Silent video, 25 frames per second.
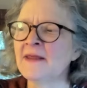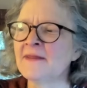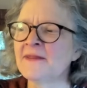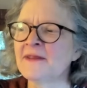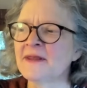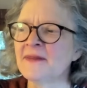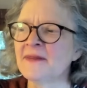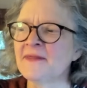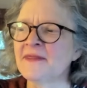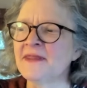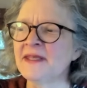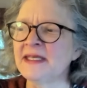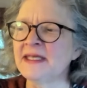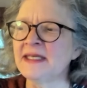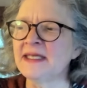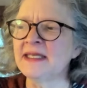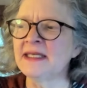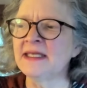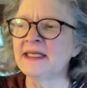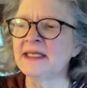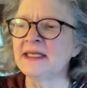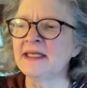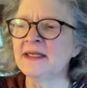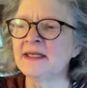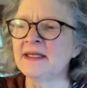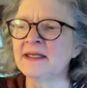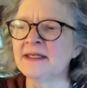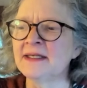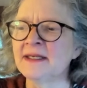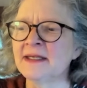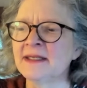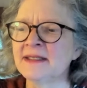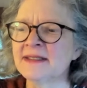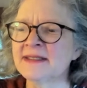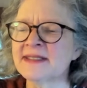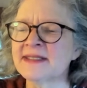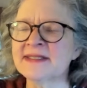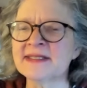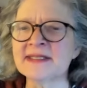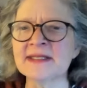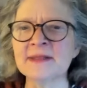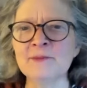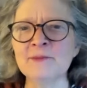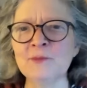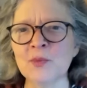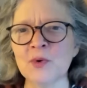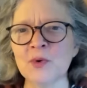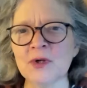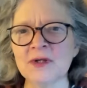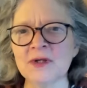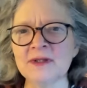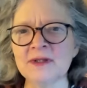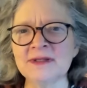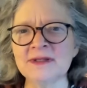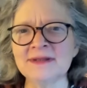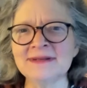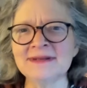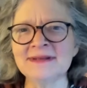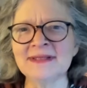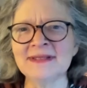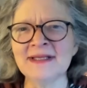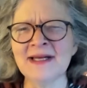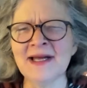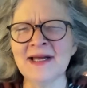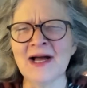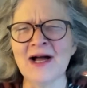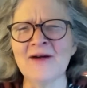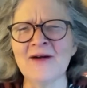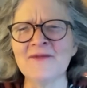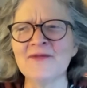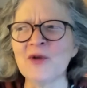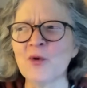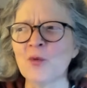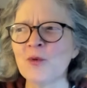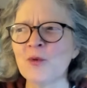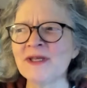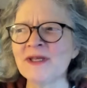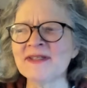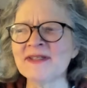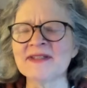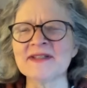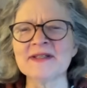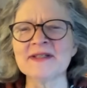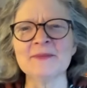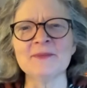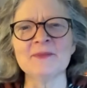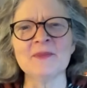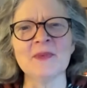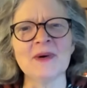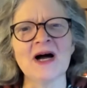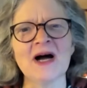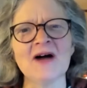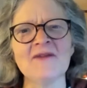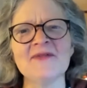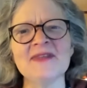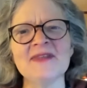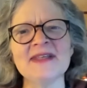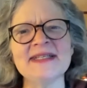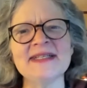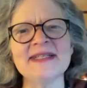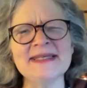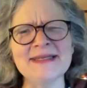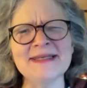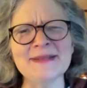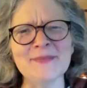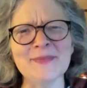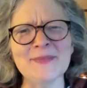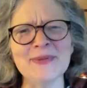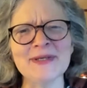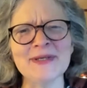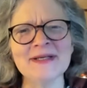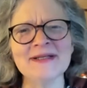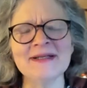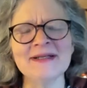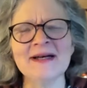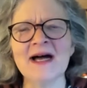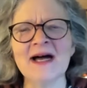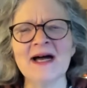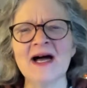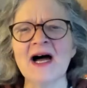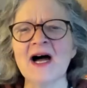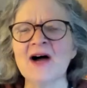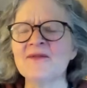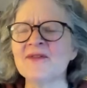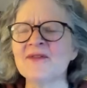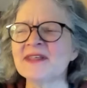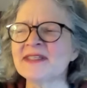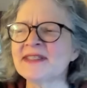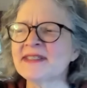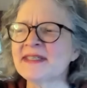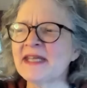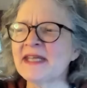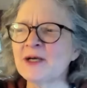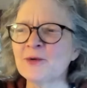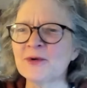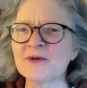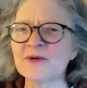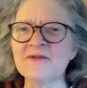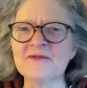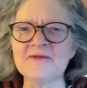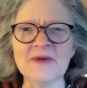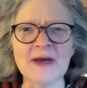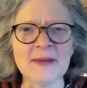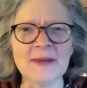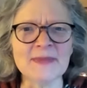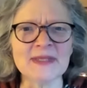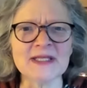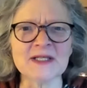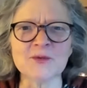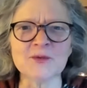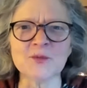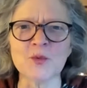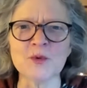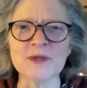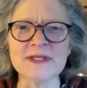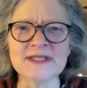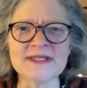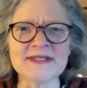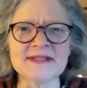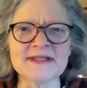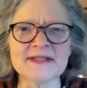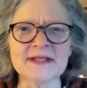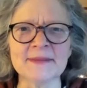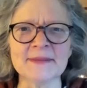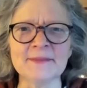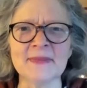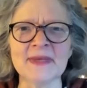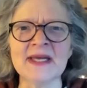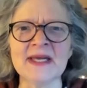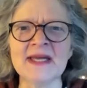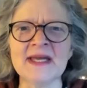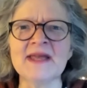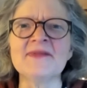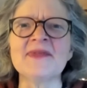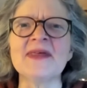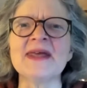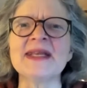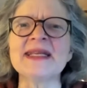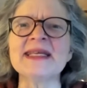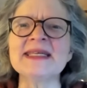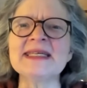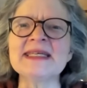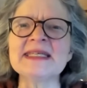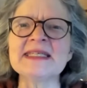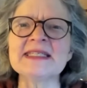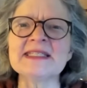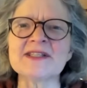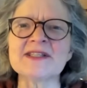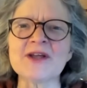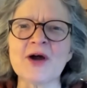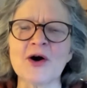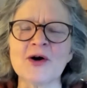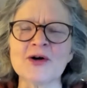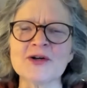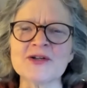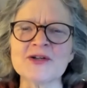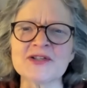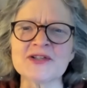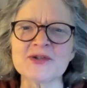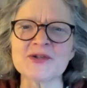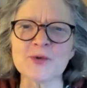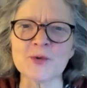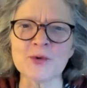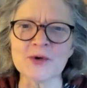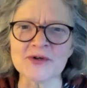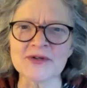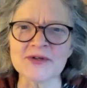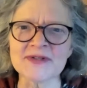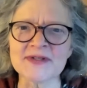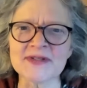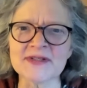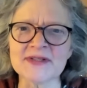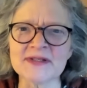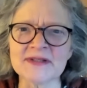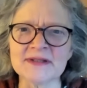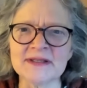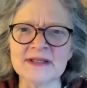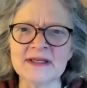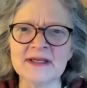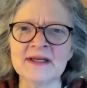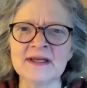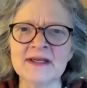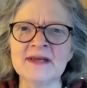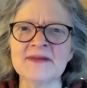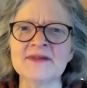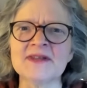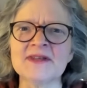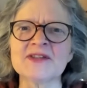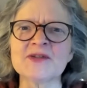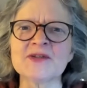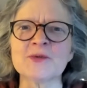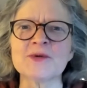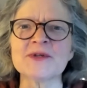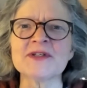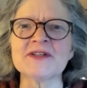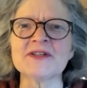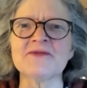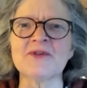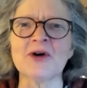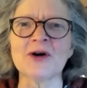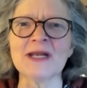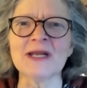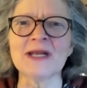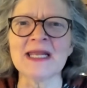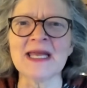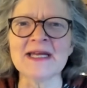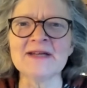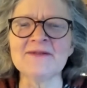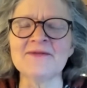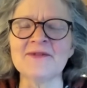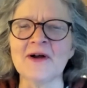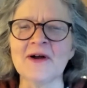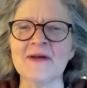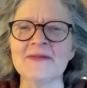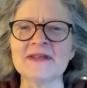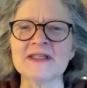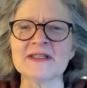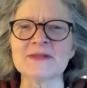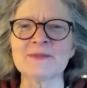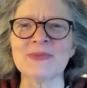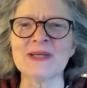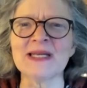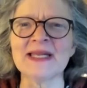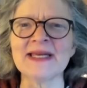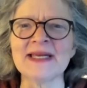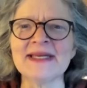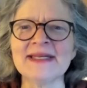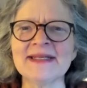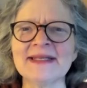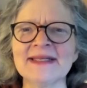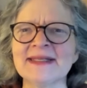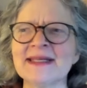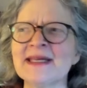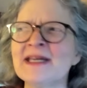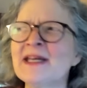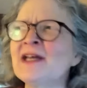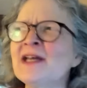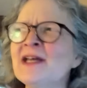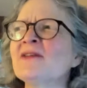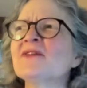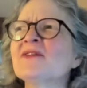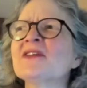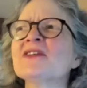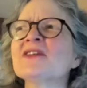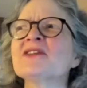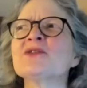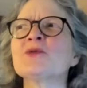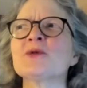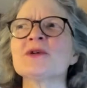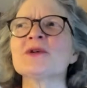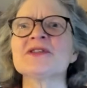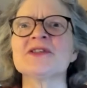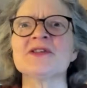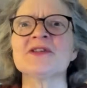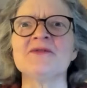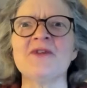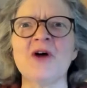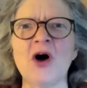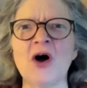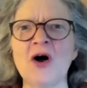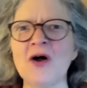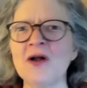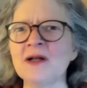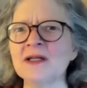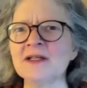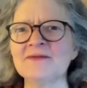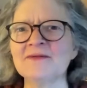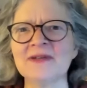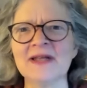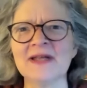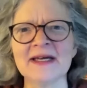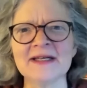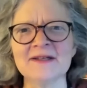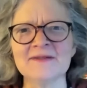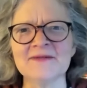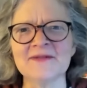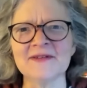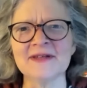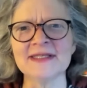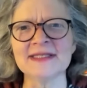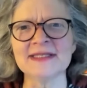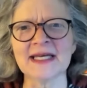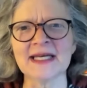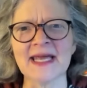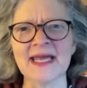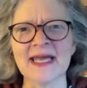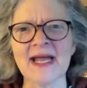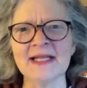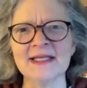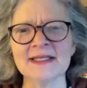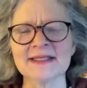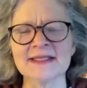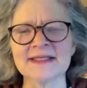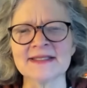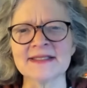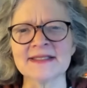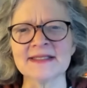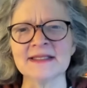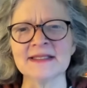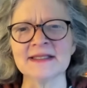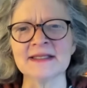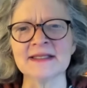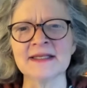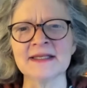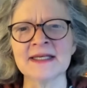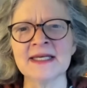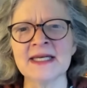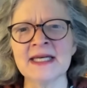the symbol of the wisdom of the deep, of the sacred feminine wisdom that is our source, the source of our life on this planet, the source of all of life in the galaxy.